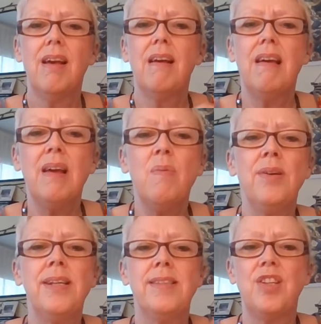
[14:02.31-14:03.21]
He
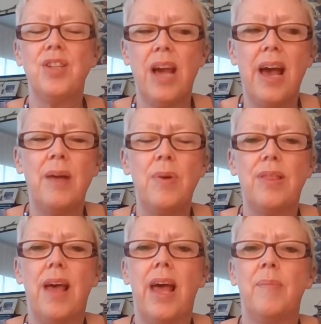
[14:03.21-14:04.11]
wanted to share
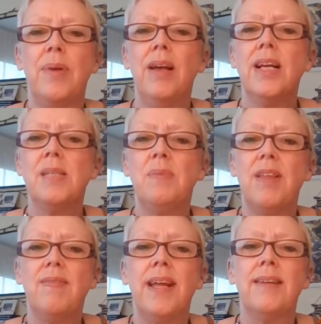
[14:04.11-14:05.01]
with them some of
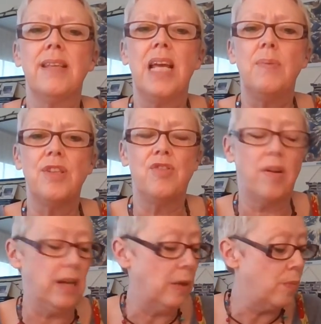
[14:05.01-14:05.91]
the things that he was
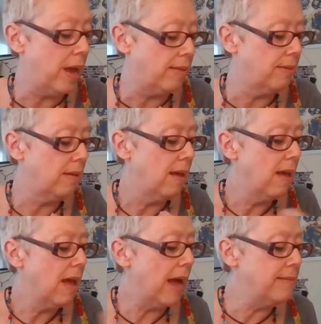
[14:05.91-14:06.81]
struggling with.
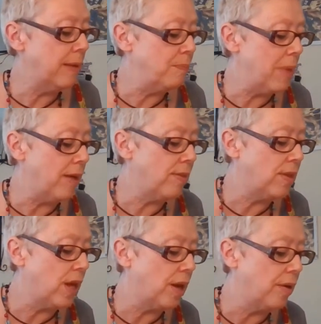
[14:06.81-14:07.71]
And in
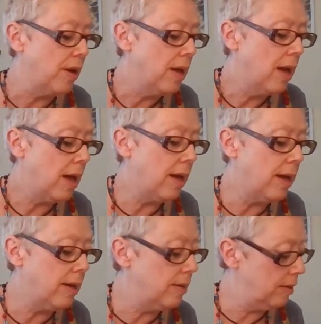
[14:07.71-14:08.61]
Matthew
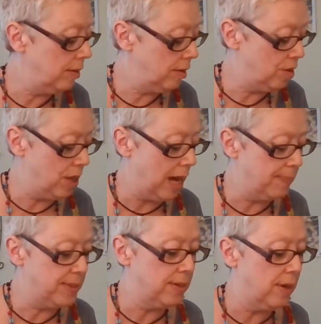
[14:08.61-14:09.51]

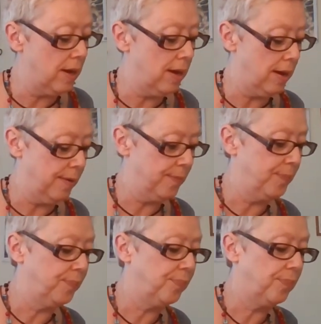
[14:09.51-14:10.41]
chapter,
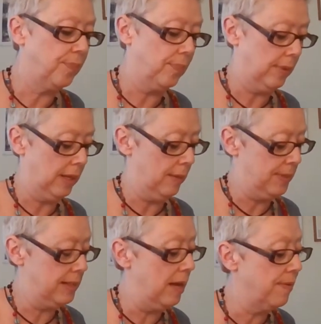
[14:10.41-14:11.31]

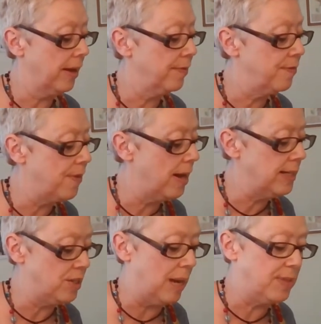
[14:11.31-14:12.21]
let's see if I can find
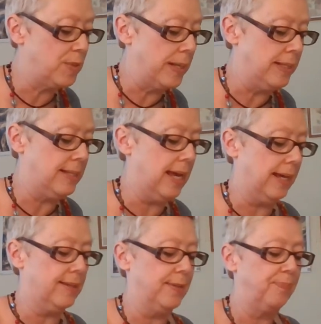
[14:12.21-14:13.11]
it, chapter
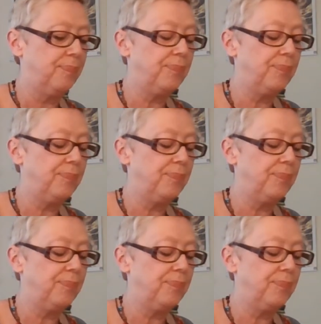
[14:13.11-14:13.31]
26,